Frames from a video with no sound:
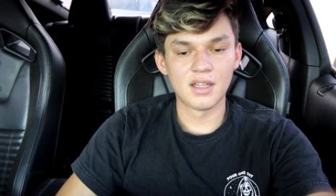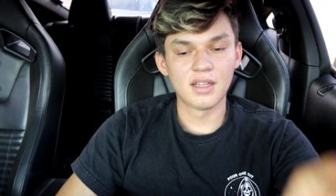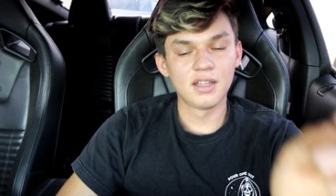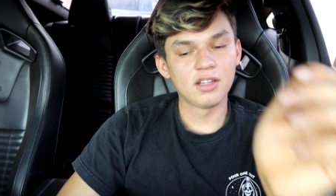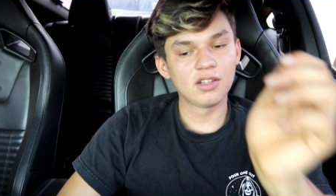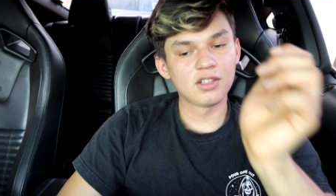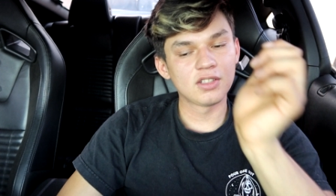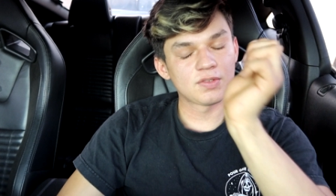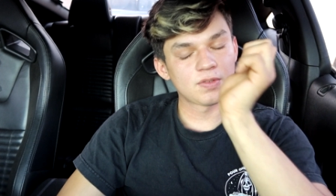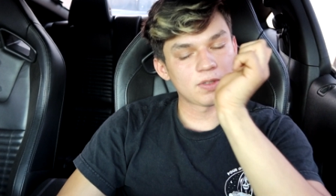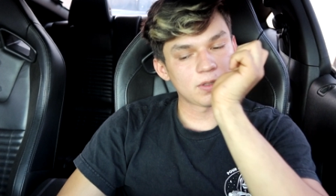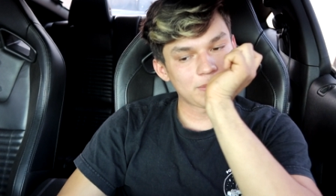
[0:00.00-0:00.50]

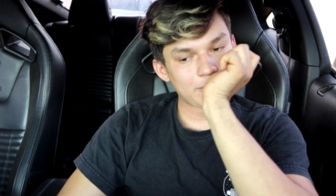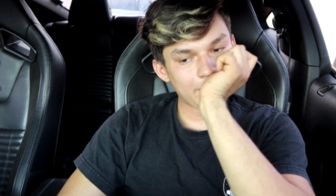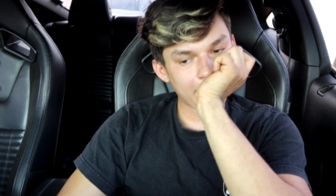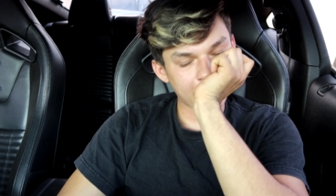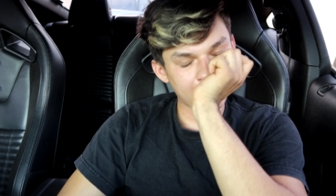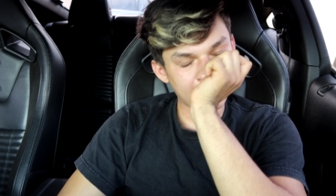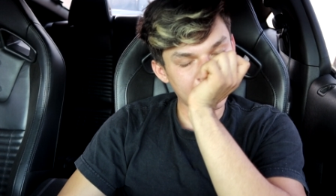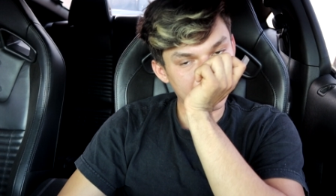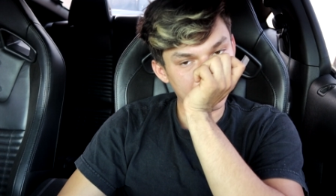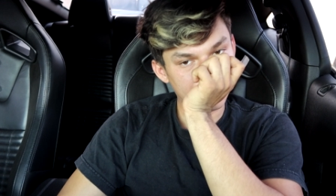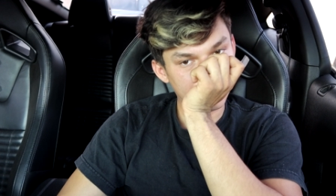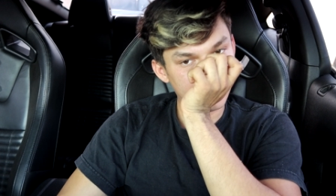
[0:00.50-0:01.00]
It was from
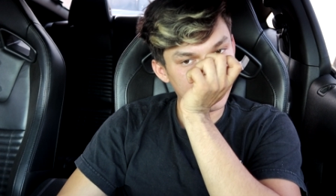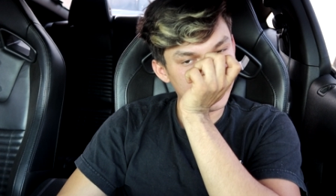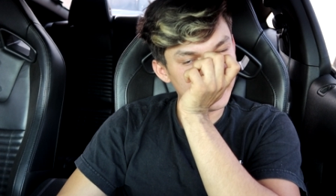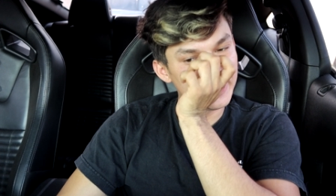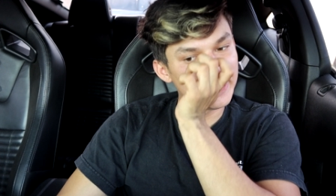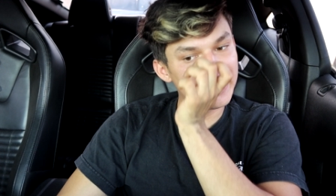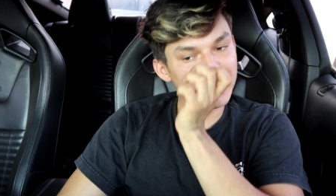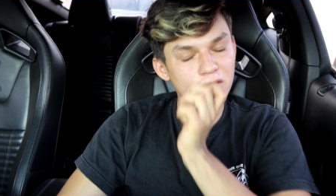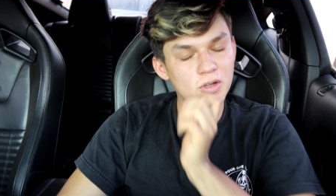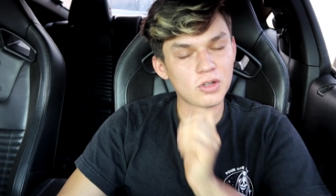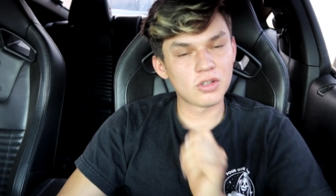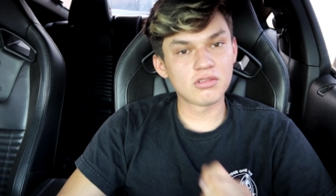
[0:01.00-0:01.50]
like a
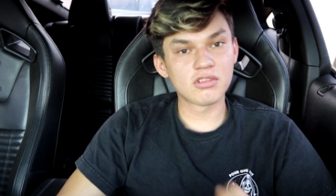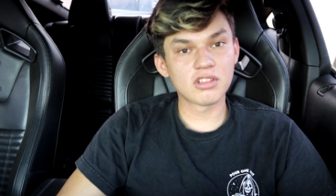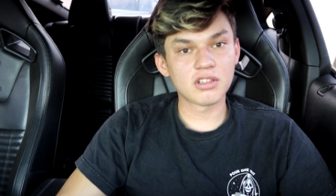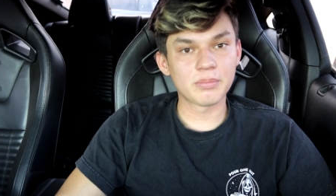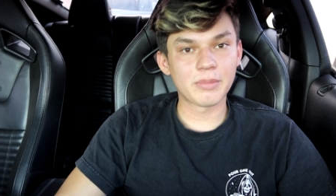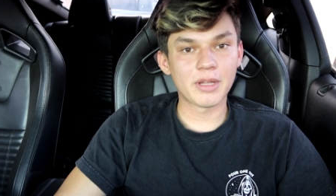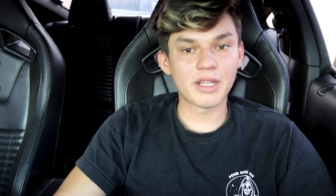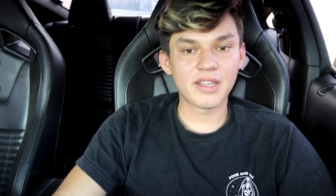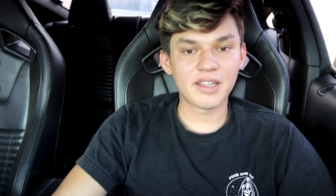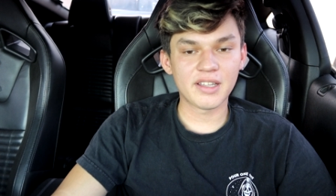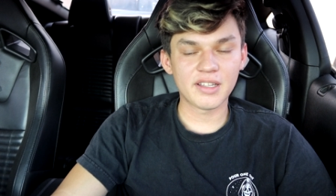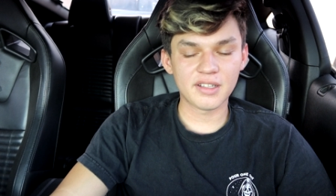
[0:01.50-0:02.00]
really older
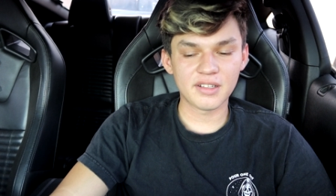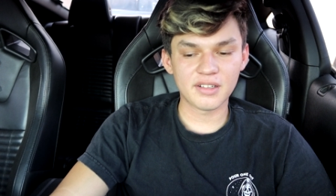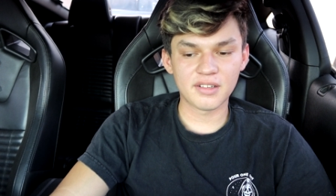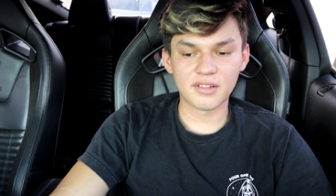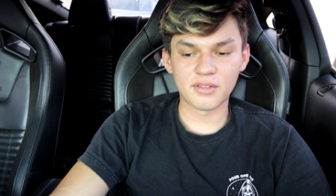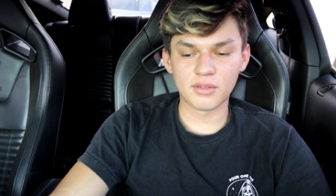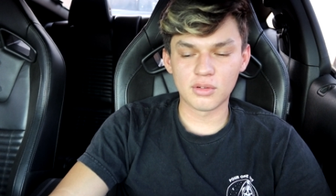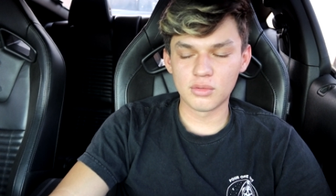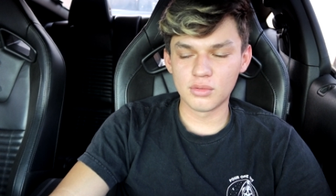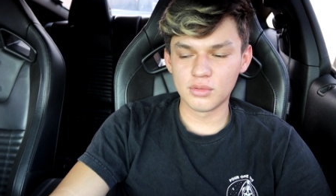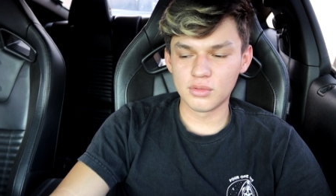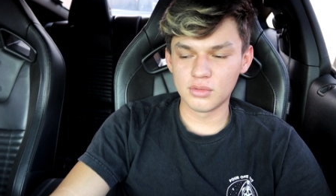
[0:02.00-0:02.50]
man
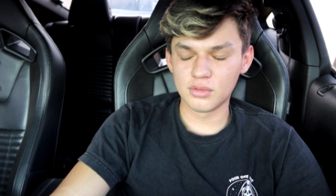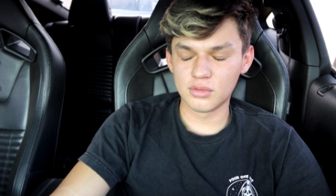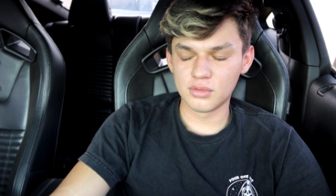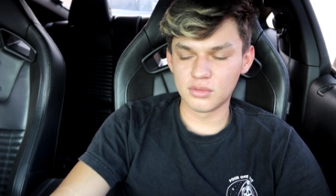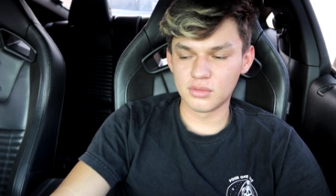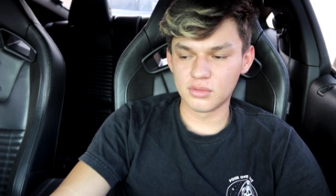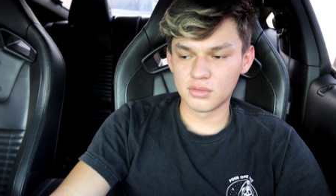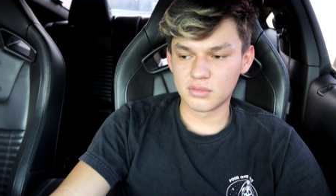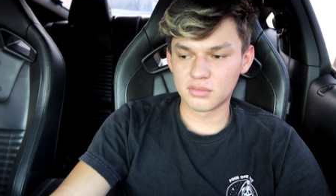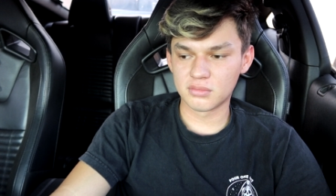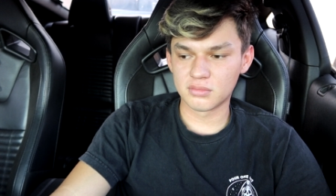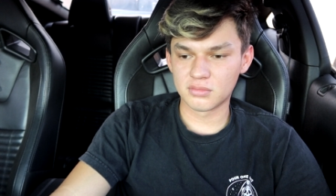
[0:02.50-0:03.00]

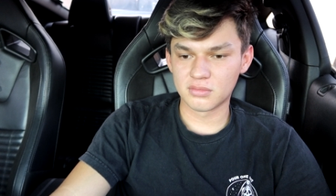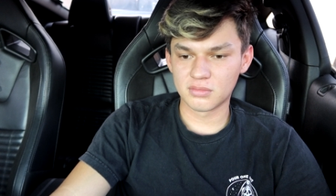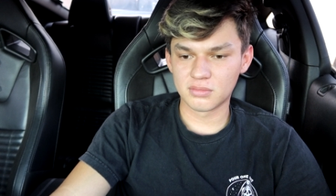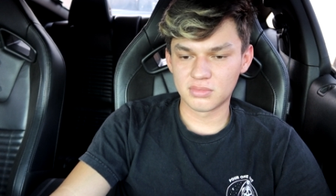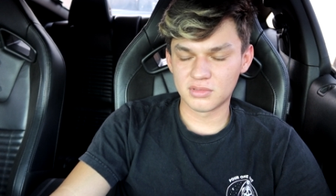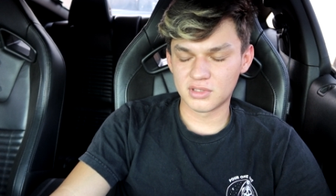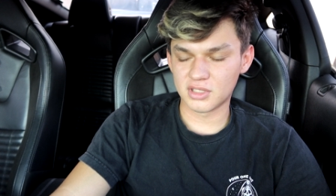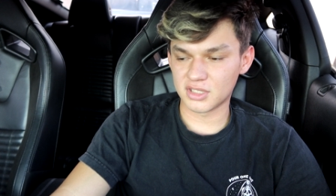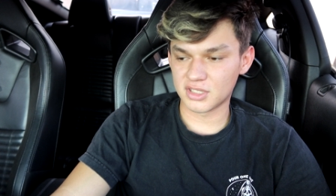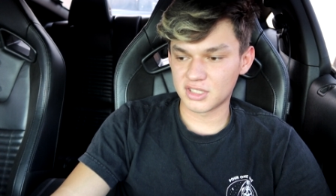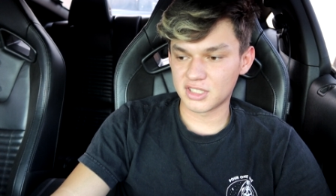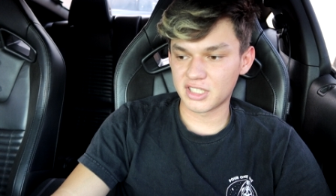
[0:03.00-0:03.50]
who
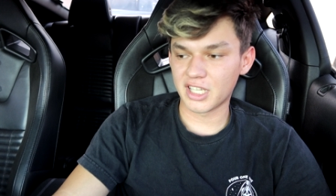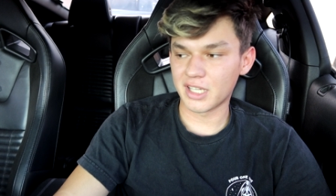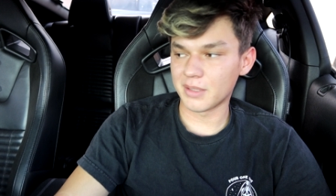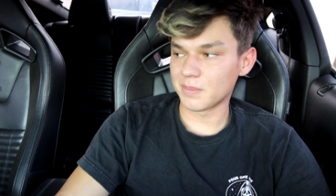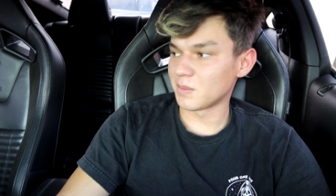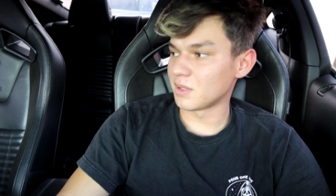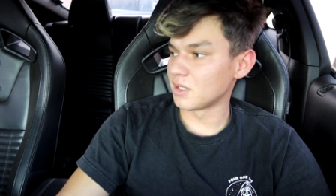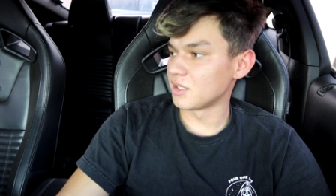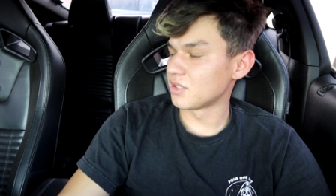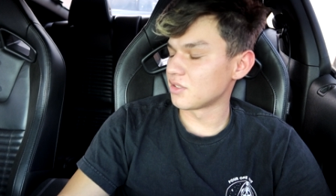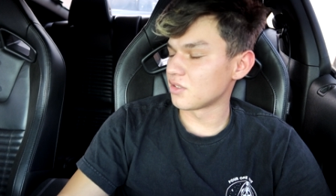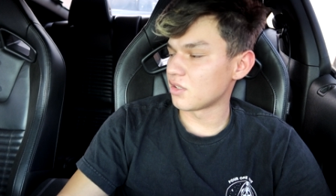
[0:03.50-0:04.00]
just
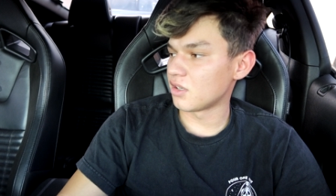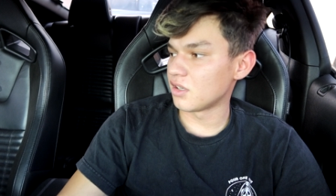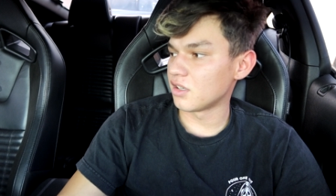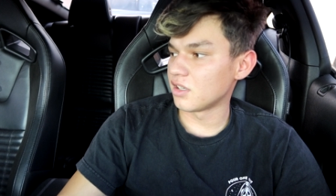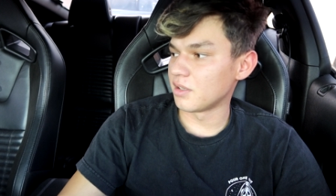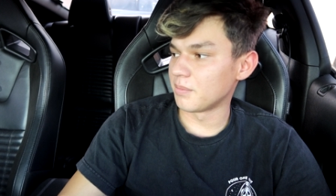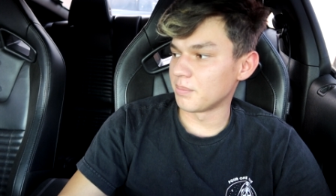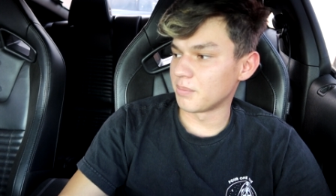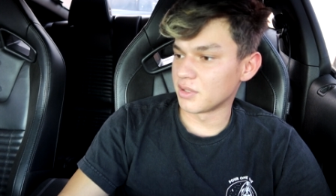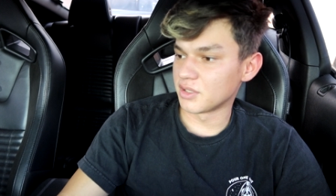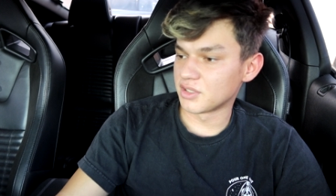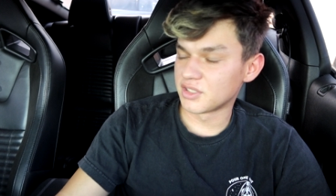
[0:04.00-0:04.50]
kept this car
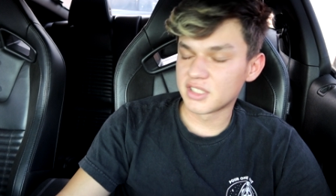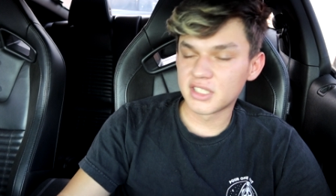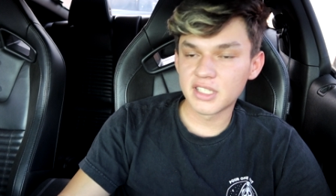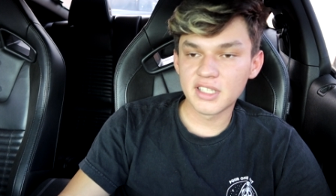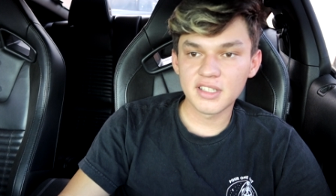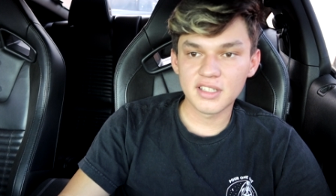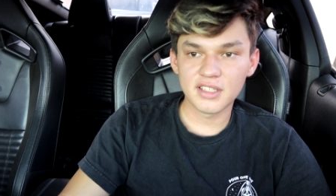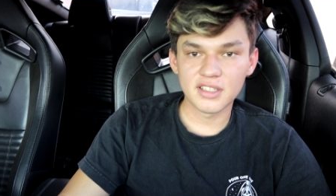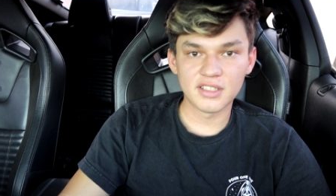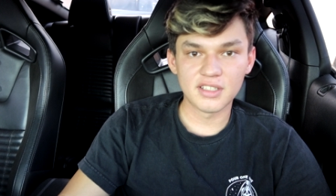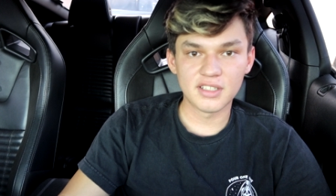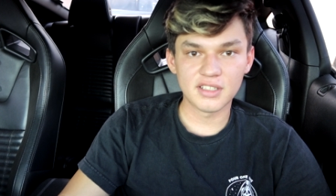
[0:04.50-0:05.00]
in
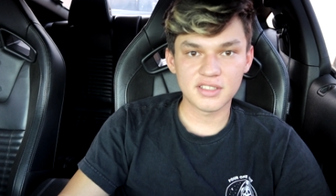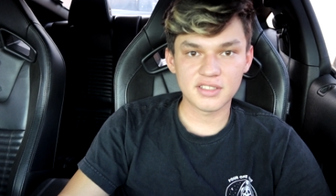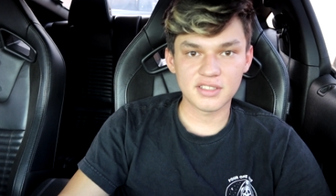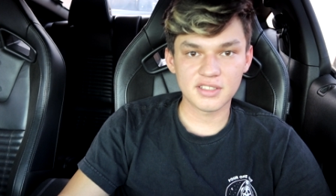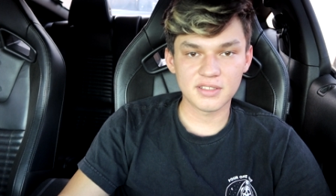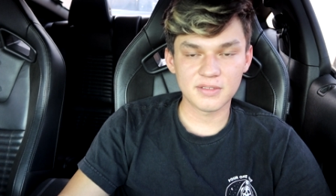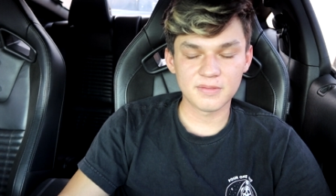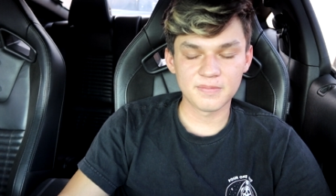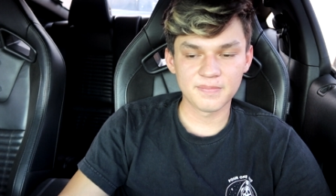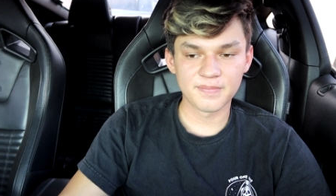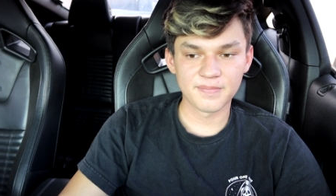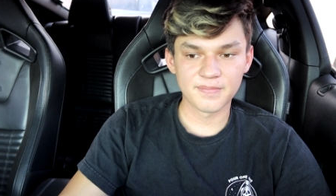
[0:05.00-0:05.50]
pristine
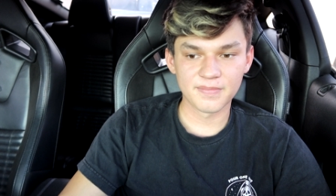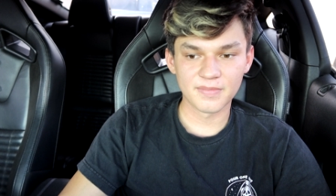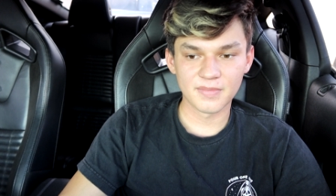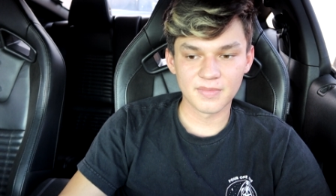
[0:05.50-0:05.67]
condition.